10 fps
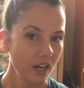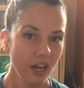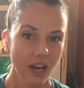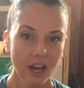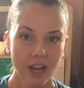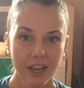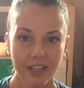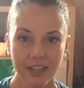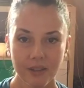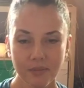I
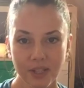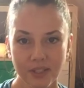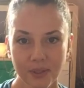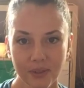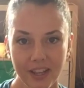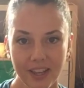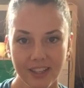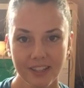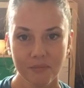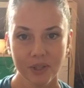am tucked away
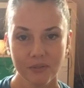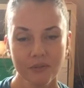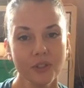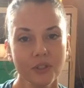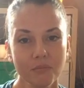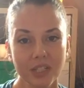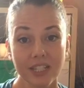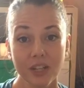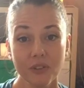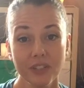in my room because I
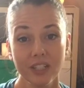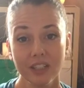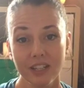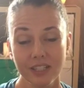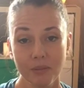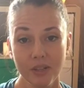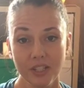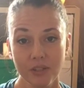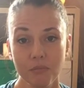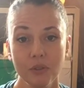don't need a lot of space
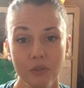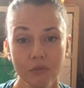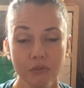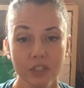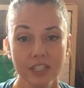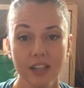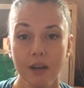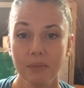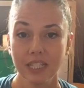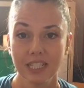to move for the
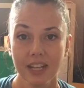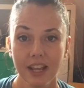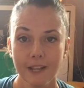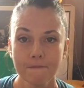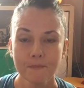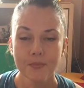topic today.